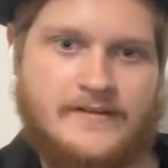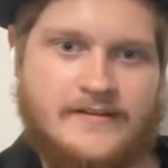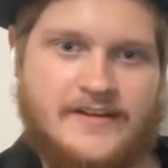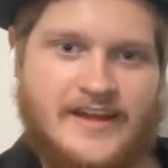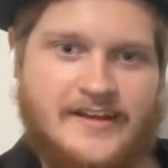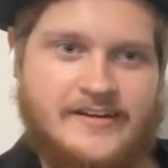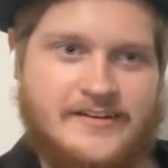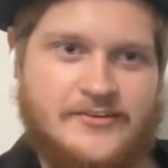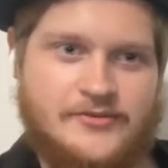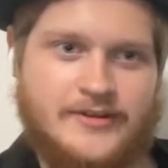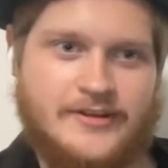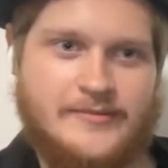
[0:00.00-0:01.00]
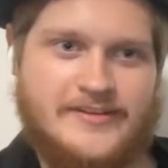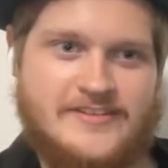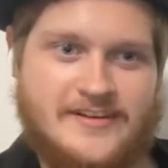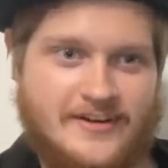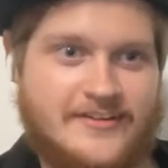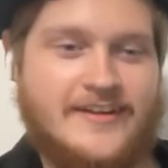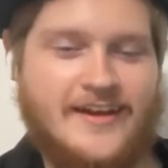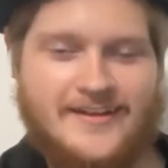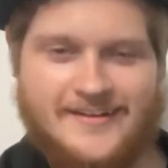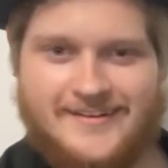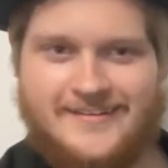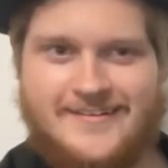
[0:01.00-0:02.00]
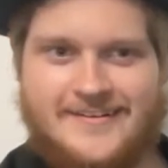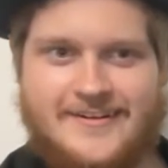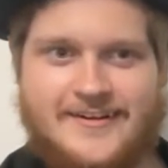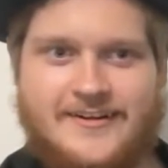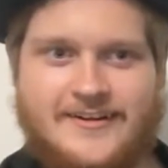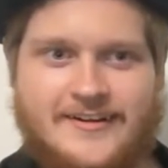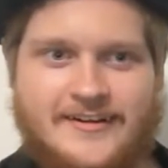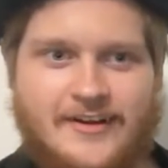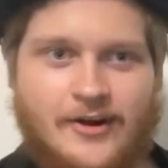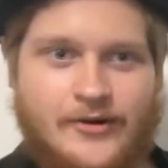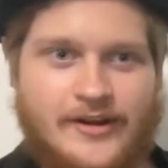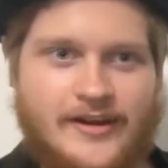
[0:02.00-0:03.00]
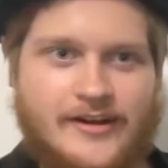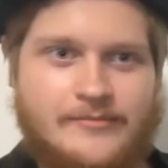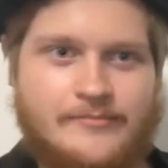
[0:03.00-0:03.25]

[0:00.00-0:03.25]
Caden is really missing out. Yeah. Oh, yeah.